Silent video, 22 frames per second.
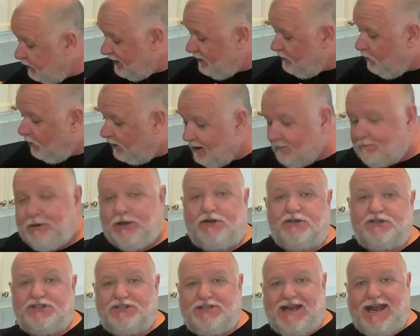we want to
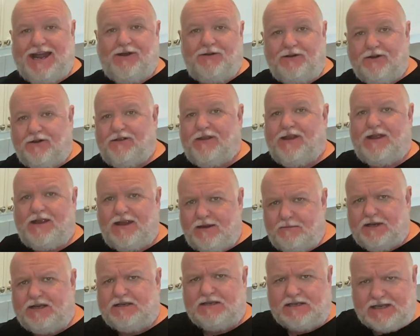push down on
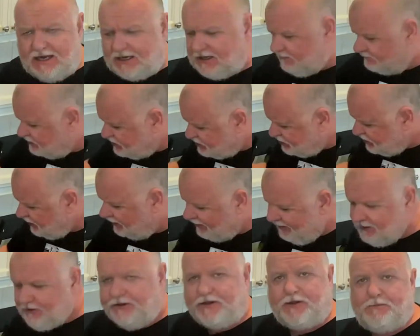them and get them
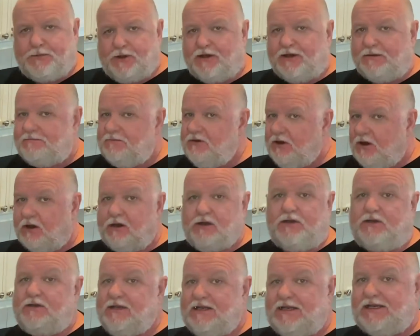solid on the bottom,
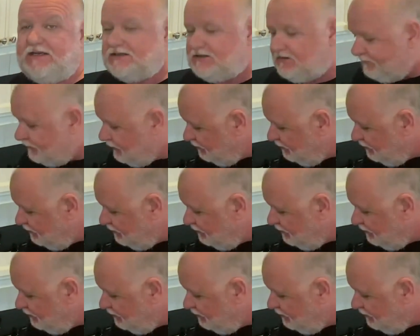not on these.